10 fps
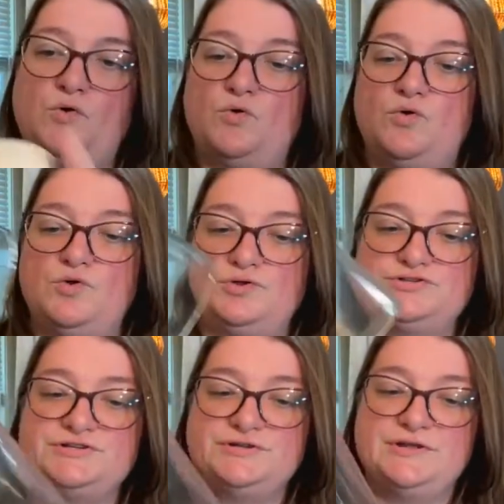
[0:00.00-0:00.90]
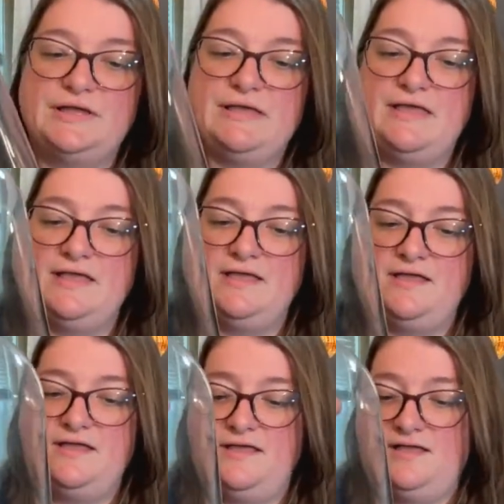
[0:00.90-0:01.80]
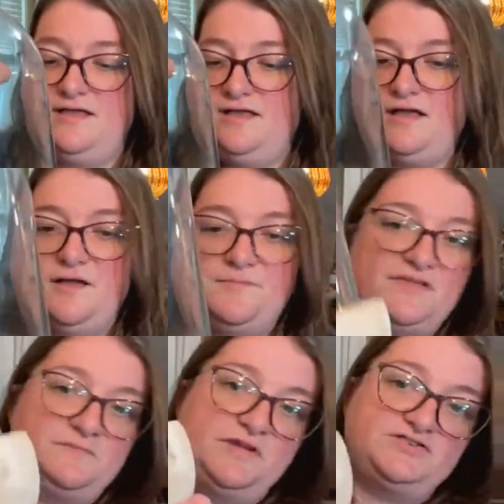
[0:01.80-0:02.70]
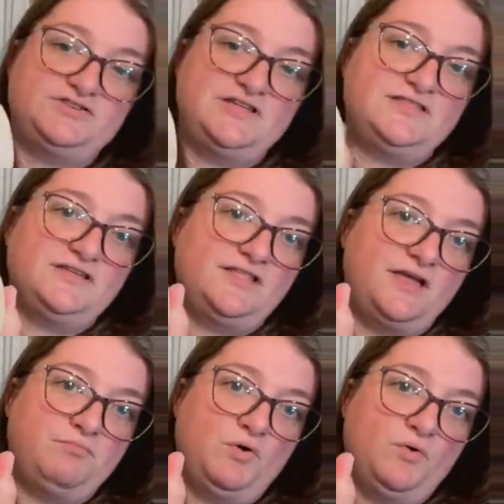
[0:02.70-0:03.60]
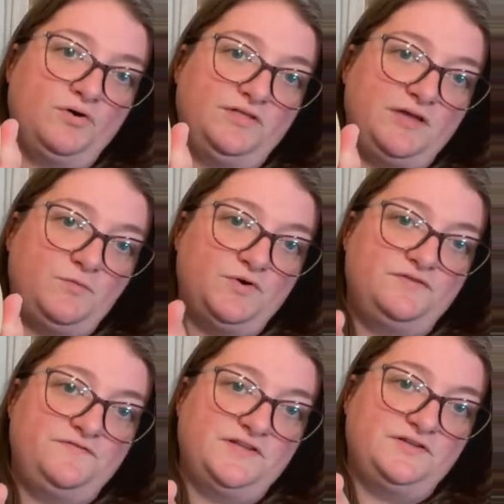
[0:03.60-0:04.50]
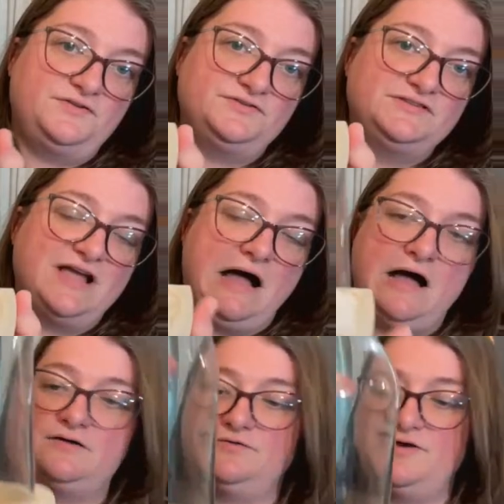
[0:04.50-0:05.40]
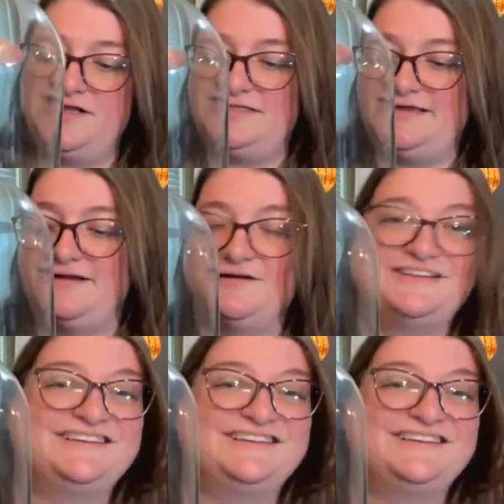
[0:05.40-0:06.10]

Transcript: old. Especially the like poorly wood-filled knot right there.